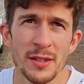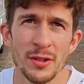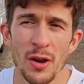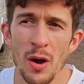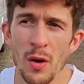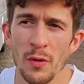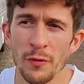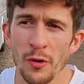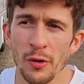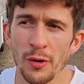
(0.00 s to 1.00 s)

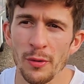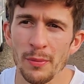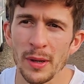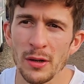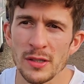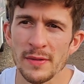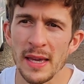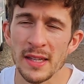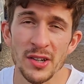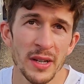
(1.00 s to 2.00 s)
because we
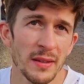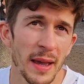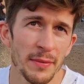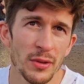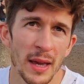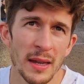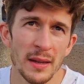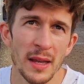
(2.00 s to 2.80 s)
had a great time together.